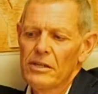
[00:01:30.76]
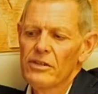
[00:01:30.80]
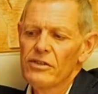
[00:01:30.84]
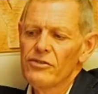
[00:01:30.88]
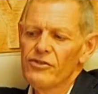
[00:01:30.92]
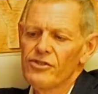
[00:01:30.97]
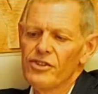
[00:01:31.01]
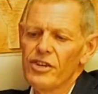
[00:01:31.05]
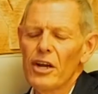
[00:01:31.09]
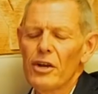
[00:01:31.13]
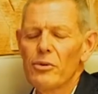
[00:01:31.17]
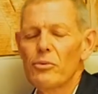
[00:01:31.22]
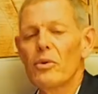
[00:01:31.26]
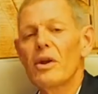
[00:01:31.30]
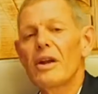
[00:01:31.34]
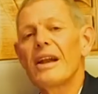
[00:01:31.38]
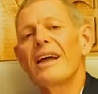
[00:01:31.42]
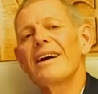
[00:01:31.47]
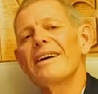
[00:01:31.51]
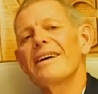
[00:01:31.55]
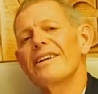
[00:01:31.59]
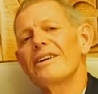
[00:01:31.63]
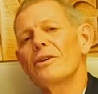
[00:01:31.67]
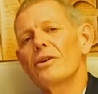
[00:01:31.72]
Don't
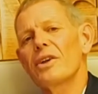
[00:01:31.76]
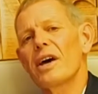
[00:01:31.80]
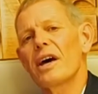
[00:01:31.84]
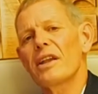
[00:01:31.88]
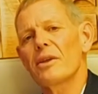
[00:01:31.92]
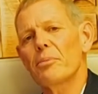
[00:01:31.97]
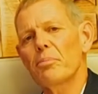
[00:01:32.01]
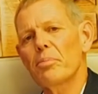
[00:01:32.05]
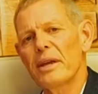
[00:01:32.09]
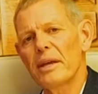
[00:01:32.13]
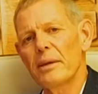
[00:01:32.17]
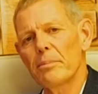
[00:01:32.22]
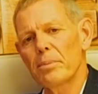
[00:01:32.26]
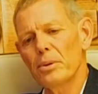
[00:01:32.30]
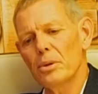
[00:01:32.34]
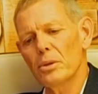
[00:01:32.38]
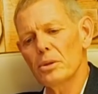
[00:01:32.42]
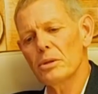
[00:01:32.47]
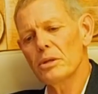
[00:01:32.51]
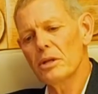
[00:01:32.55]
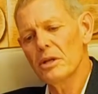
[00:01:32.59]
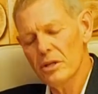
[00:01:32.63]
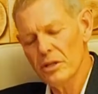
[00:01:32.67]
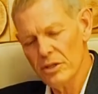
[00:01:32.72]
rely on other
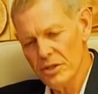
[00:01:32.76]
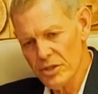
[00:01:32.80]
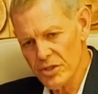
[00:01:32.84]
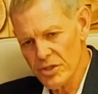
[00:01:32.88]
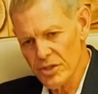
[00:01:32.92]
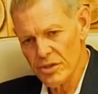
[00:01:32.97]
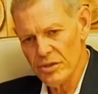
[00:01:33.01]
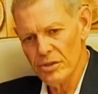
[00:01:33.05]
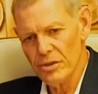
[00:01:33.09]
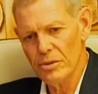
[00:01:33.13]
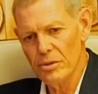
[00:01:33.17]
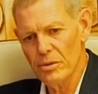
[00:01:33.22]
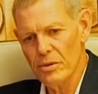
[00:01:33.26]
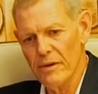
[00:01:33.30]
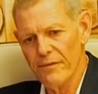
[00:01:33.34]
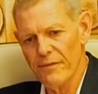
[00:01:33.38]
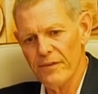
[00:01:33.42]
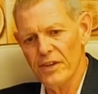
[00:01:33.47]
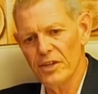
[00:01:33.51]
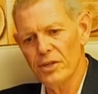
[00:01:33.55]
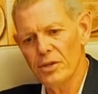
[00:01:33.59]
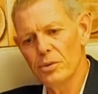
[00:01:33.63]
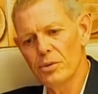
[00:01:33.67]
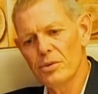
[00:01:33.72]
people for
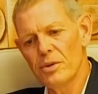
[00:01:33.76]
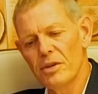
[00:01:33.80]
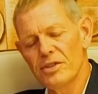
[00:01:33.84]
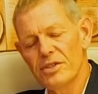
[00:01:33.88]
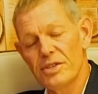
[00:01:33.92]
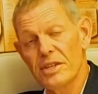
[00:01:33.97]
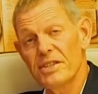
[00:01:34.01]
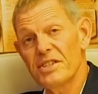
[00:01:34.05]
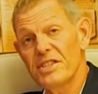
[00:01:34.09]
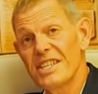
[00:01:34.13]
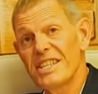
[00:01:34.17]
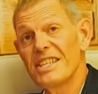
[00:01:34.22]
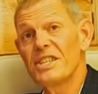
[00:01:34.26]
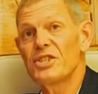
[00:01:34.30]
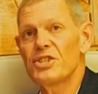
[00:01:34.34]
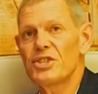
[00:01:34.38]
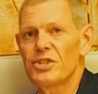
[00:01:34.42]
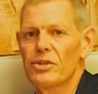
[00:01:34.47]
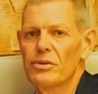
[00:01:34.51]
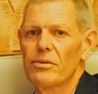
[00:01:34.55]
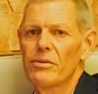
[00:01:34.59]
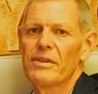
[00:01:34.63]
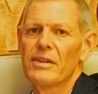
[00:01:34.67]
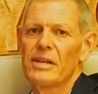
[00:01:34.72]
you to teach
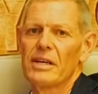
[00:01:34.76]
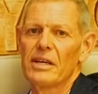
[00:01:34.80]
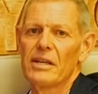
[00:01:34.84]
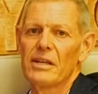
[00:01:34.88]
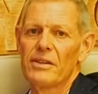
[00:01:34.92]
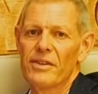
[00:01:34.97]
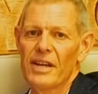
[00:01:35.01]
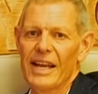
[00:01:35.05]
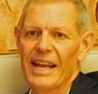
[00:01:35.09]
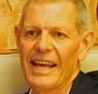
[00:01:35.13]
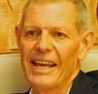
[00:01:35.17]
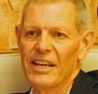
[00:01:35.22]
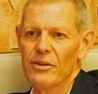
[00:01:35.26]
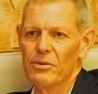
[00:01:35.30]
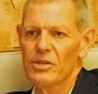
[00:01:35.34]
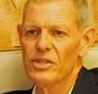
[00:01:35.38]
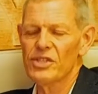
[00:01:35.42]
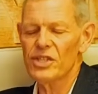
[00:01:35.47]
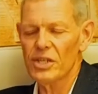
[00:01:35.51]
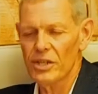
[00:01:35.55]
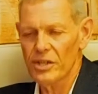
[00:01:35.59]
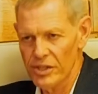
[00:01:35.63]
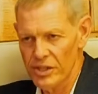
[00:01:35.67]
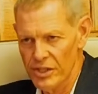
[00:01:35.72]
you the
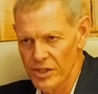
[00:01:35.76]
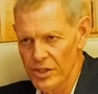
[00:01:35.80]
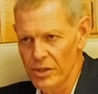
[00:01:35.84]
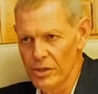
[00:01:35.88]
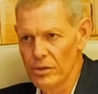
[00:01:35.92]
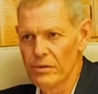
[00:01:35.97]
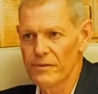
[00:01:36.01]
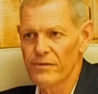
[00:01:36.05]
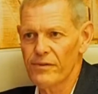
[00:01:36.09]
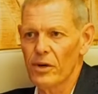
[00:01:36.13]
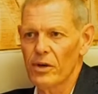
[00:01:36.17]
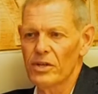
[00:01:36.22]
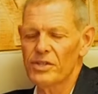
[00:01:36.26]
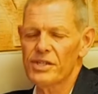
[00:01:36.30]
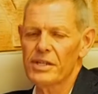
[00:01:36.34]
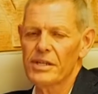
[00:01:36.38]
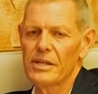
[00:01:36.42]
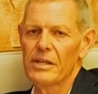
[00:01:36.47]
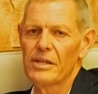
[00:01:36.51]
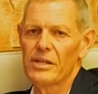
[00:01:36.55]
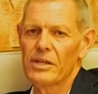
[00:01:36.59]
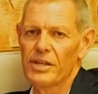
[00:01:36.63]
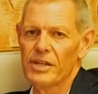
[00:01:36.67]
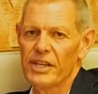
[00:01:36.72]
language. You've got to
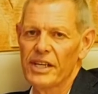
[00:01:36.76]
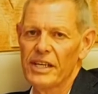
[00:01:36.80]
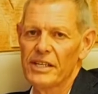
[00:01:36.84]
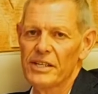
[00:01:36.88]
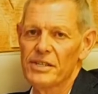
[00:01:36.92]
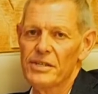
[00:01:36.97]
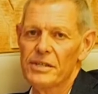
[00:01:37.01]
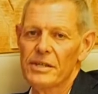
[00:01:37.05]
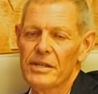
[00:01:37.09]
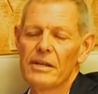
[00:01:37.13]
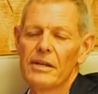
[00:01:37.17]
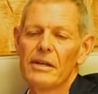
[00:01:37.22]
learn it.